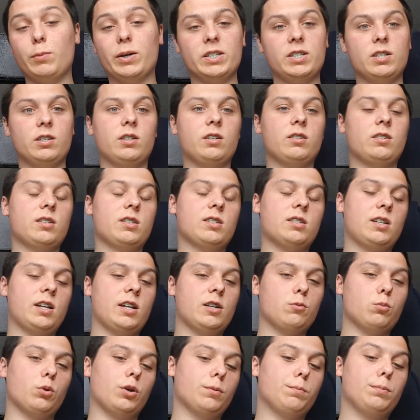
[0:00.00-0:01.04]
I didn't
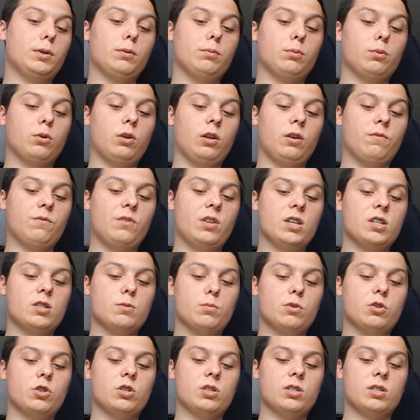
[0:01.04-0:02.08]
understand why people loved it as
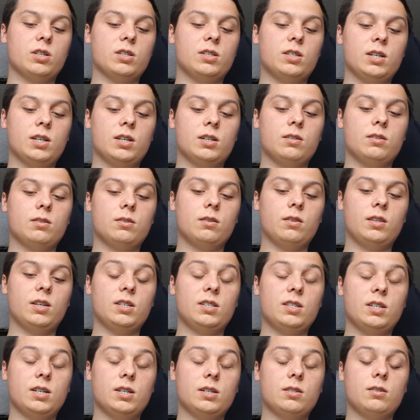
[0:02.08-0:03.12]
much as they
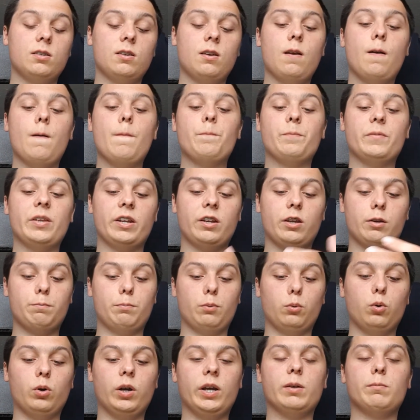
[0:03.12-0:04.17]
did, and I
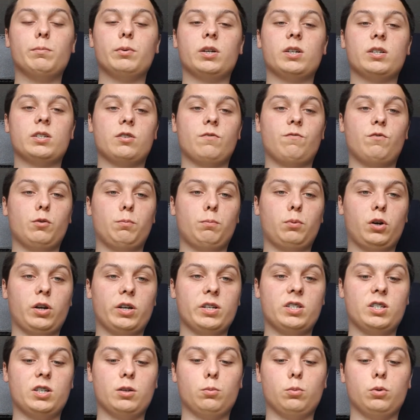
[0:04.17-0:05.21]
bought it because of the
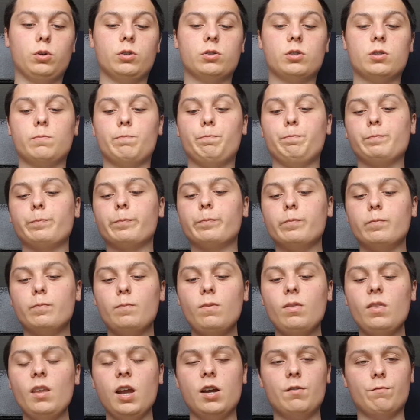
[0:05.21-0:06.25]
price it was,
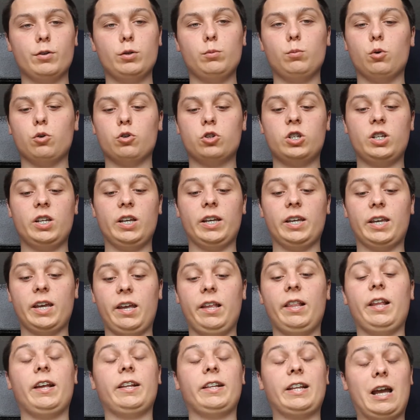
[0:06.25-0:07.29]
and rewatched it
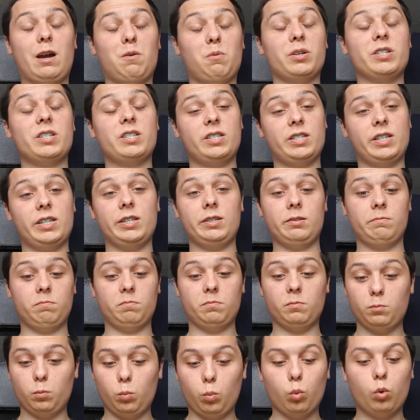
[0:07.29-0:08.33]
again, and now I see
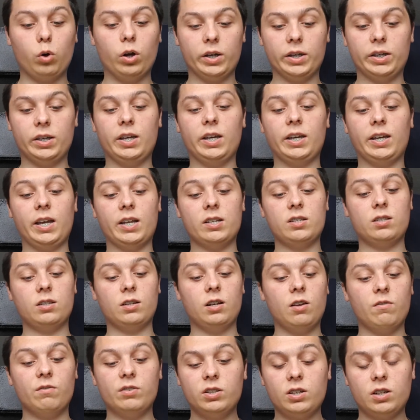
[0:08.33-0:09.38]
why it gets the
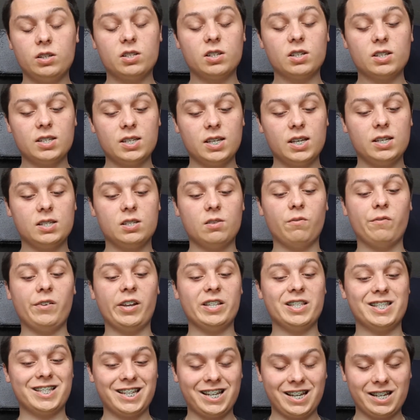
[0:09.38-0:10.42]
love it does, because it is a
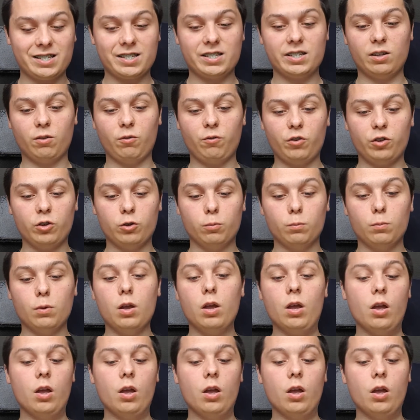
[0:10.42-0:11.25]
fantastic film.